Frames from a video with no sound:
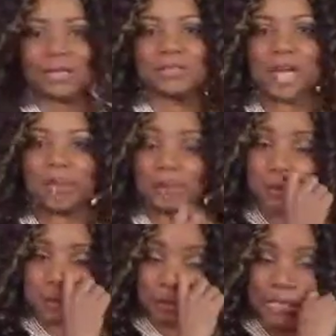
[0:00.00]
else
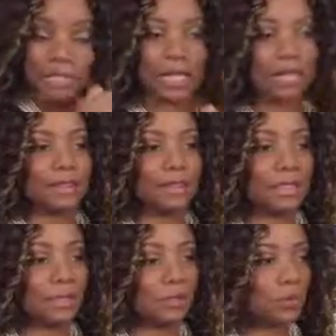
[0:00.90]
happens. And
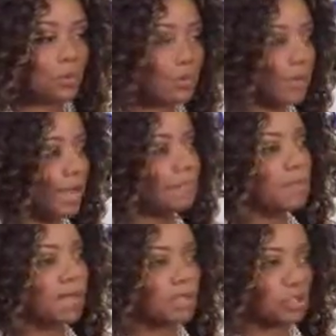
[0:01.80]
then we're right
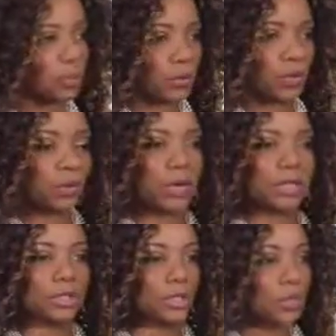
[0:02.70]
back at square
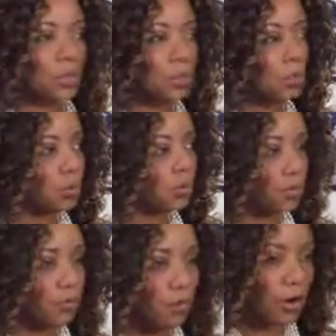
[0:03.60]
one with
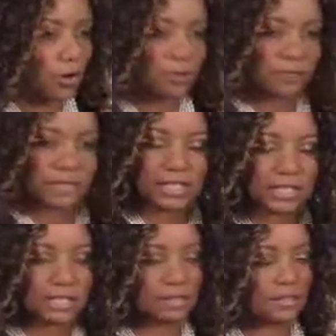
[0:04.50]
hurt
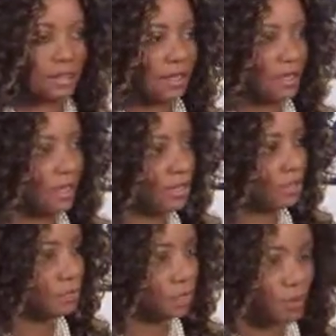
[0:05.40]
feelings and
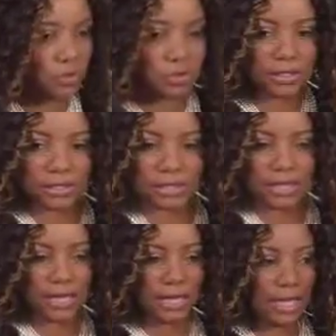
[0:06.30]

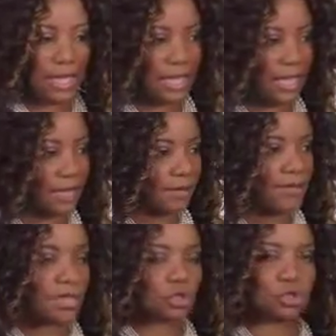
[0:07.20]
emotions and
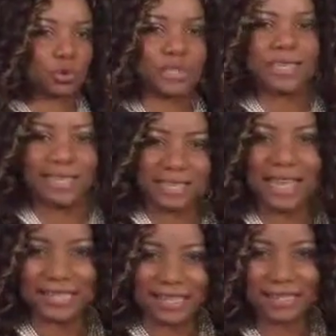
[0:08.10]
being treated
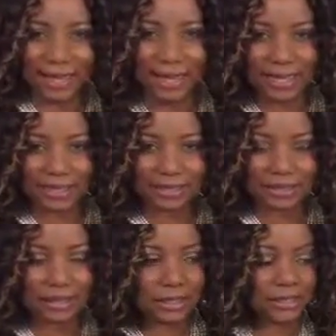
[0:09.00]
less than.
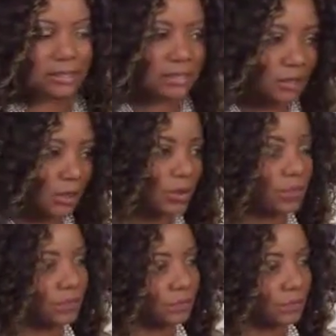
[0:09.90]

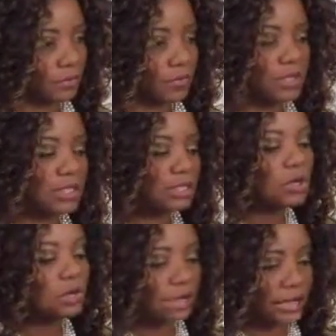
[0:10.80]
So we
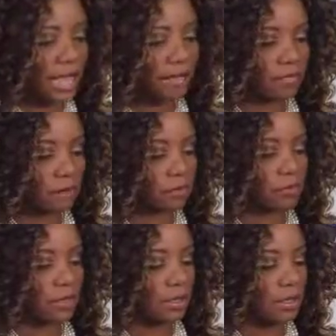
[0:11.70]
still must have
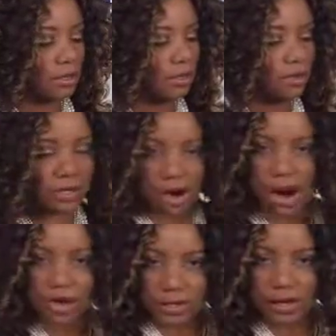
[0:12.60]
those very
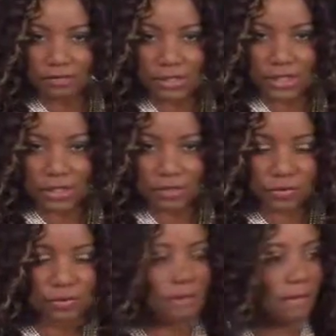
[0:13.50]
hard
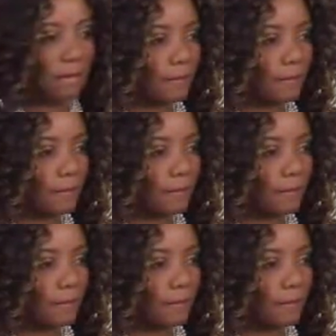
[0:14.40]
conversations.